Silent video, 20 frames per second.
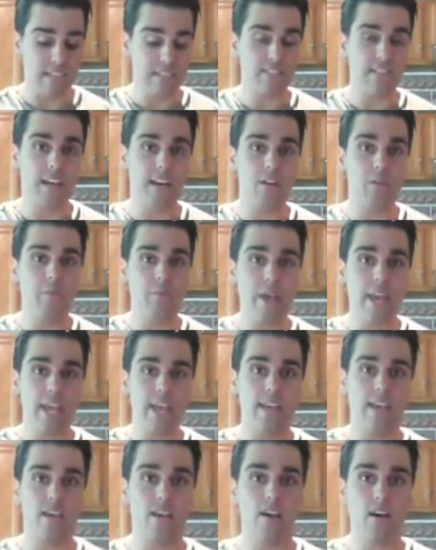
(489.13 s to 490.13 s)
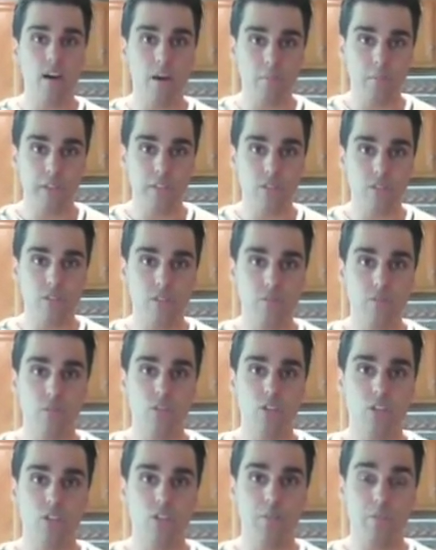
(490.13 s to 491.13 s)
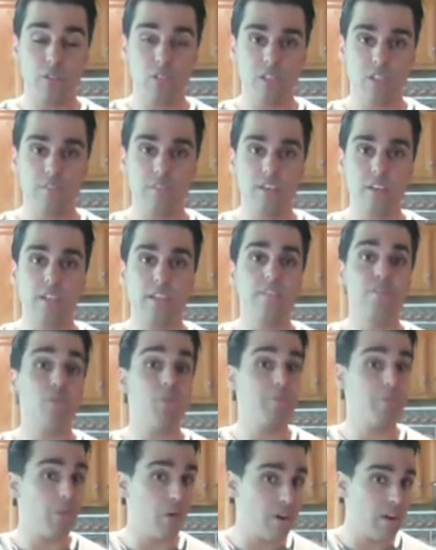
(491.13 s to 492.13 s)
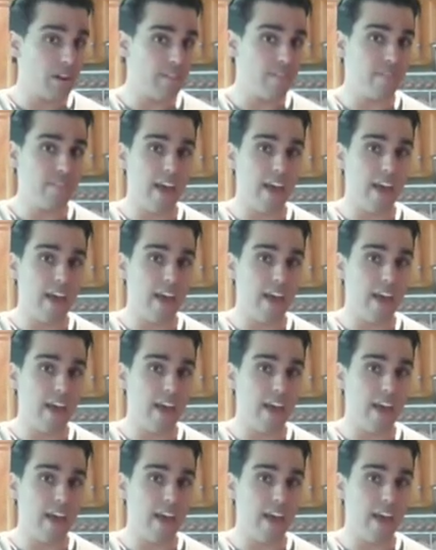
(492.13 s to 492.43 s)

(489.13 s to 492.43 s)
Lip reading: That's how to make hummus specifically for burning